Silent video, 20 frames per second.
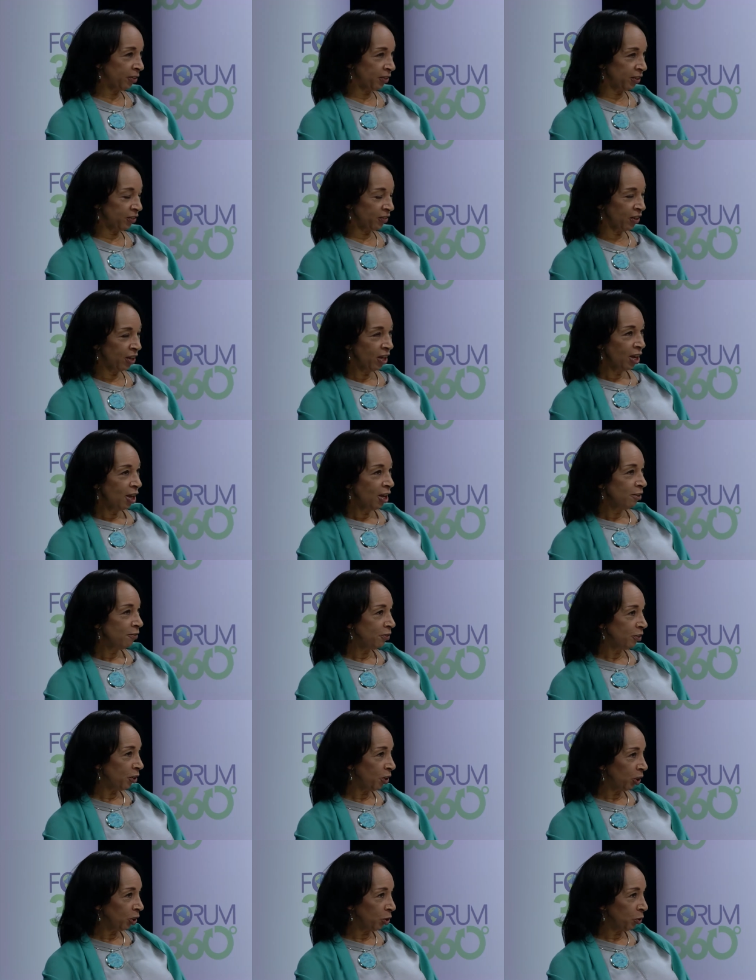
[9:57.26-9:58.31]
it's
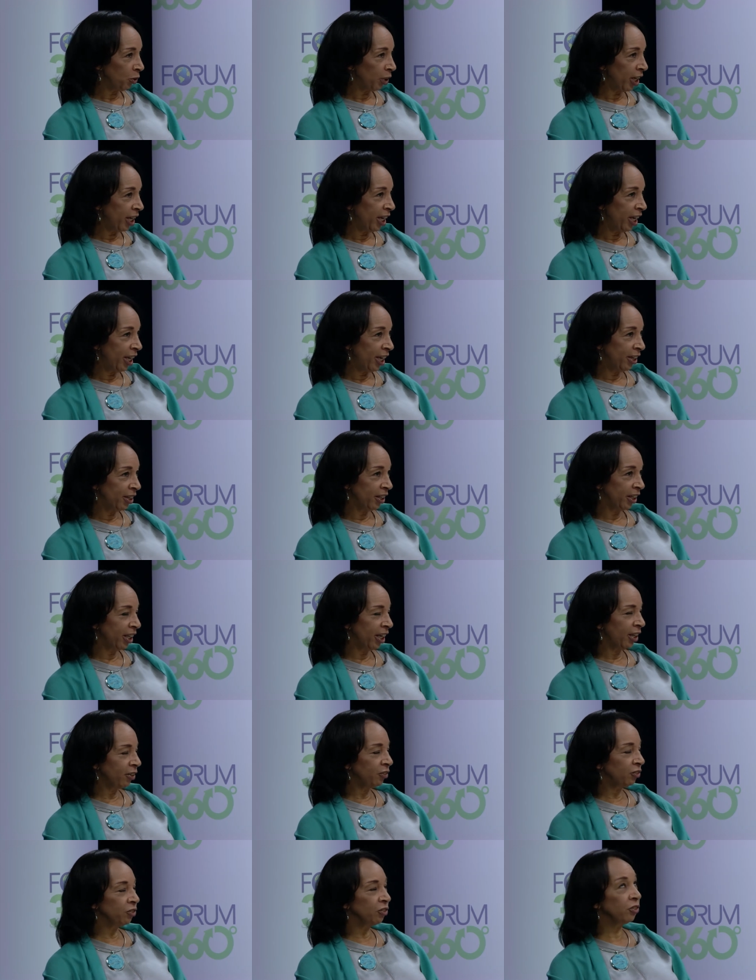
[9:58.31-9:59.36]
very low key. The
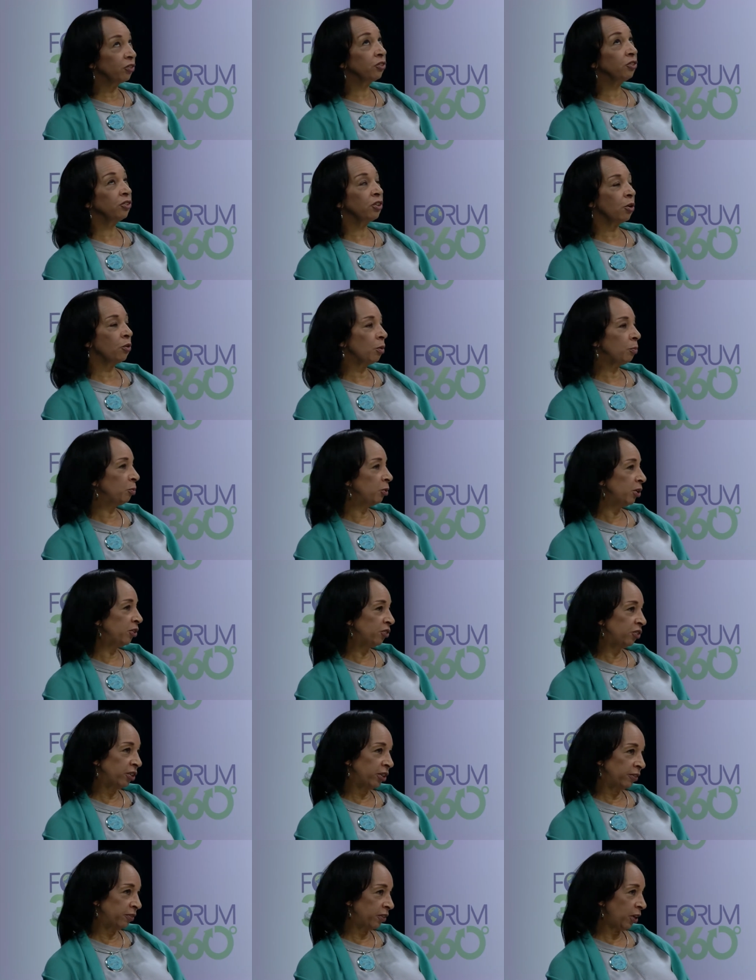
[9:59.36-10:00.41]
guests are just so
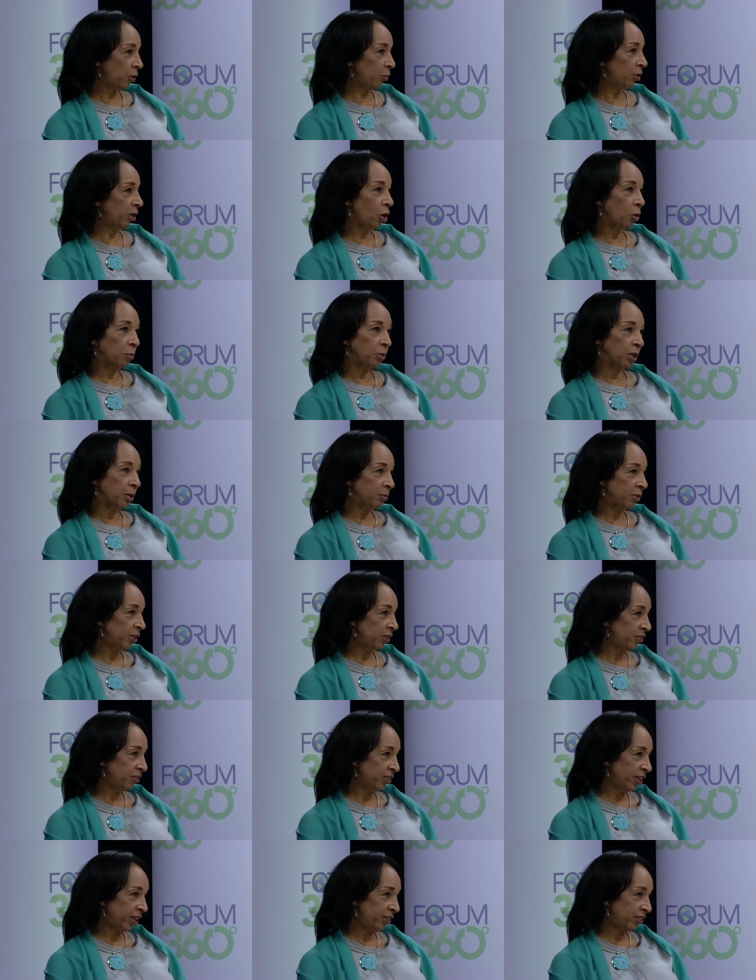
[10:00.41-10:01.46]
appreciative that we open up the
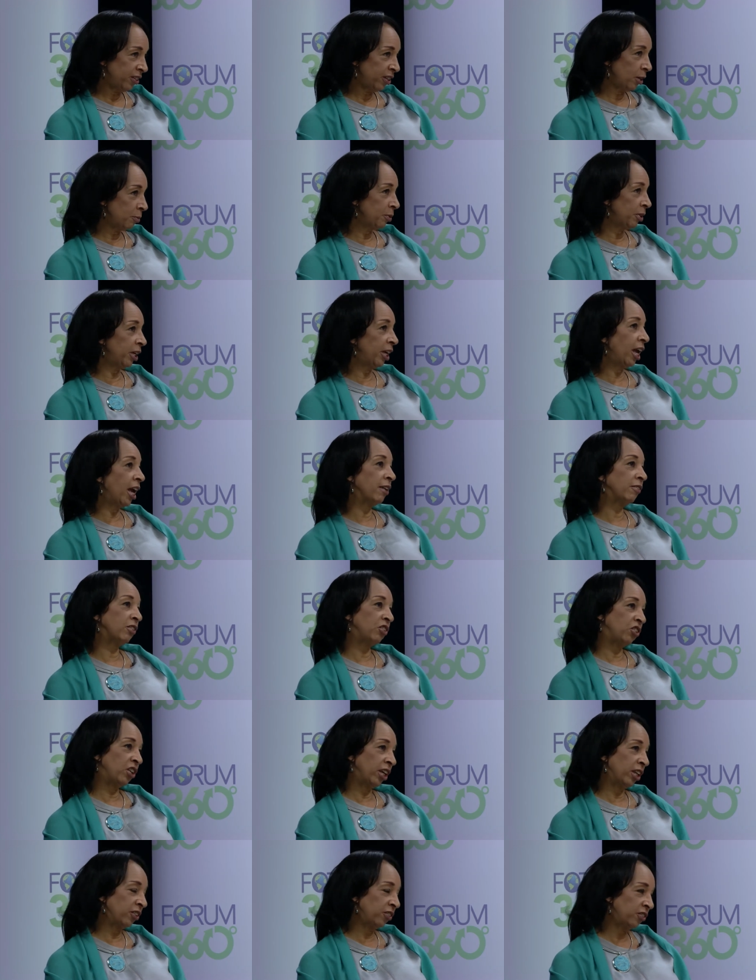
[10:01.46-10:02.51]
estate to them, and they have a
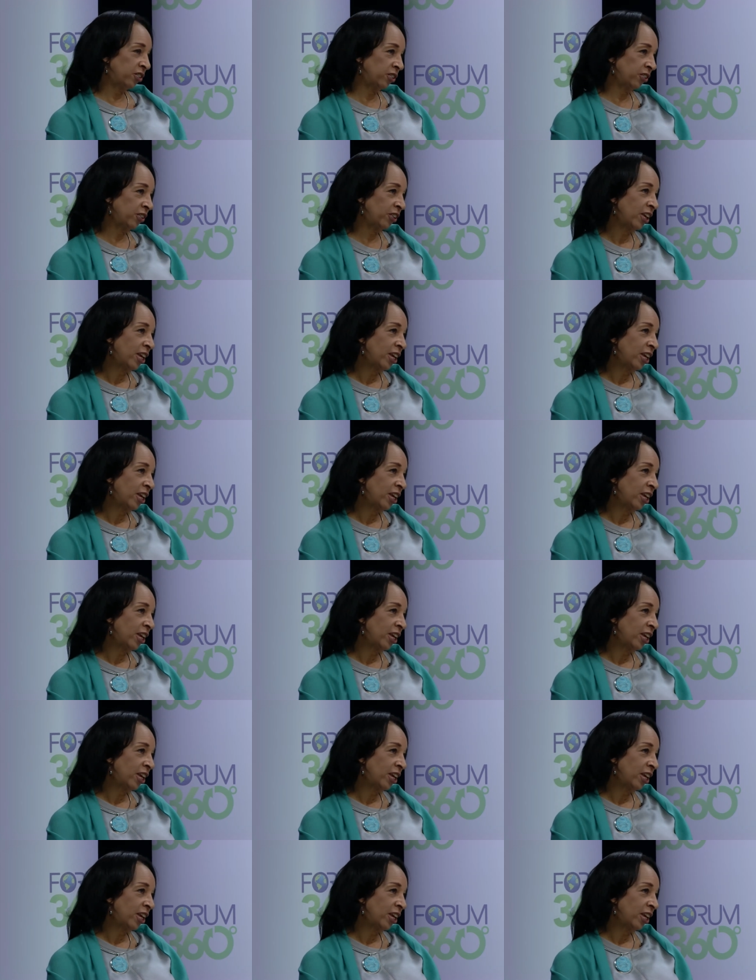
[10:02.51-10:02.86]
chance to